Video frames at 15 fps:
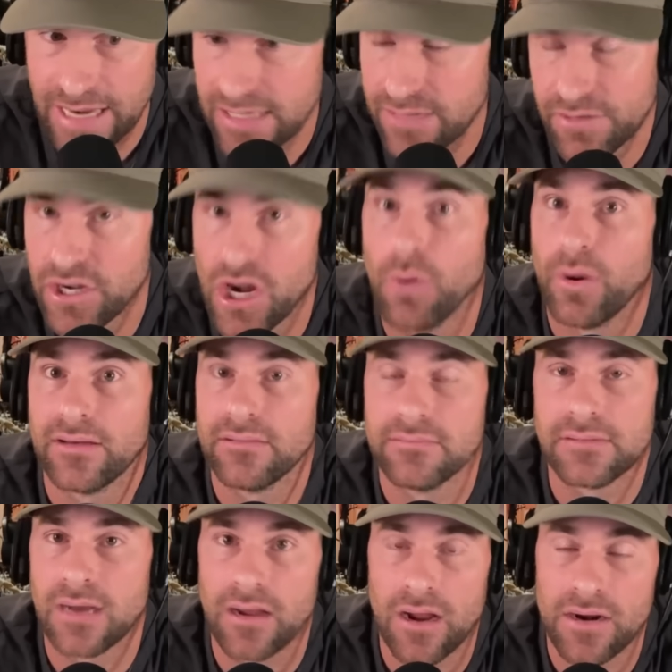even know it.
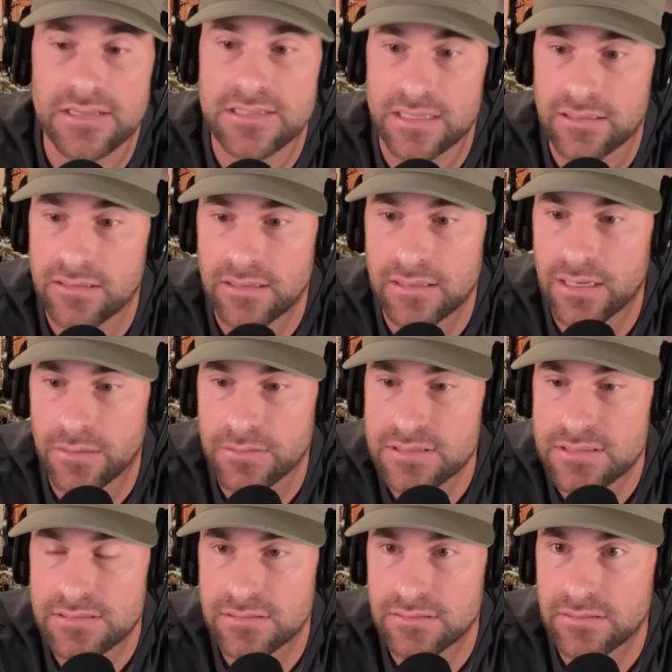Honestly,
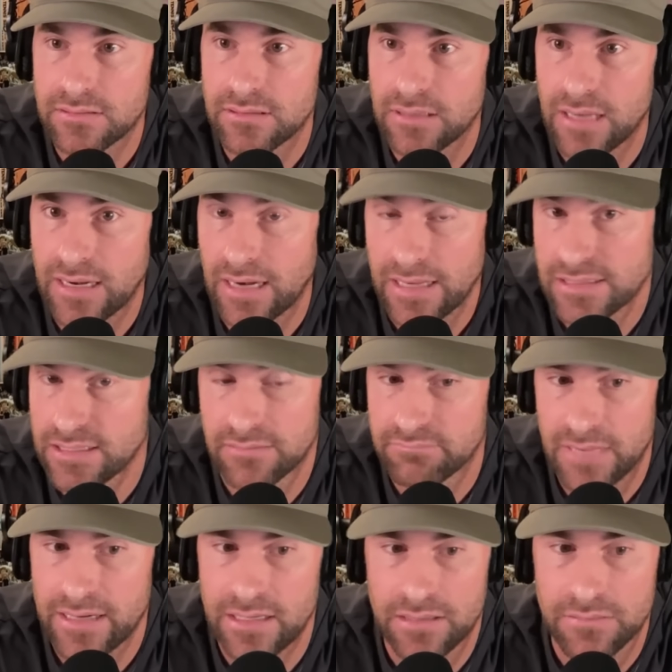I
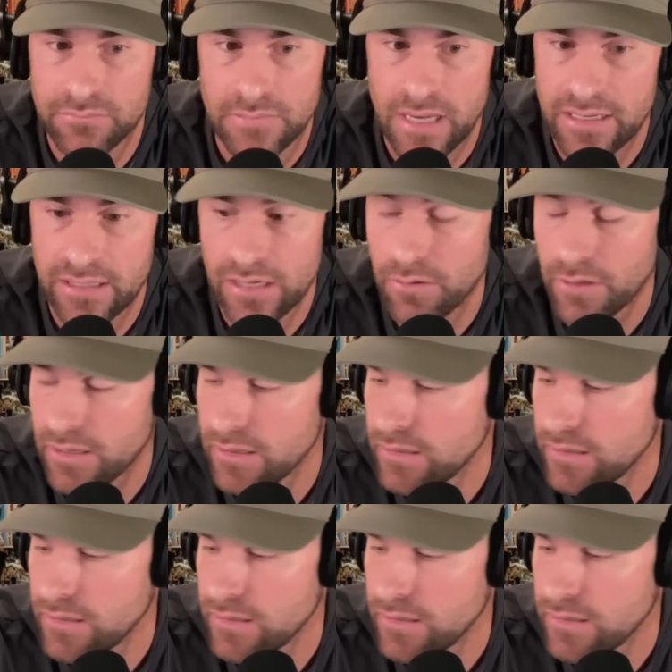didn't know it.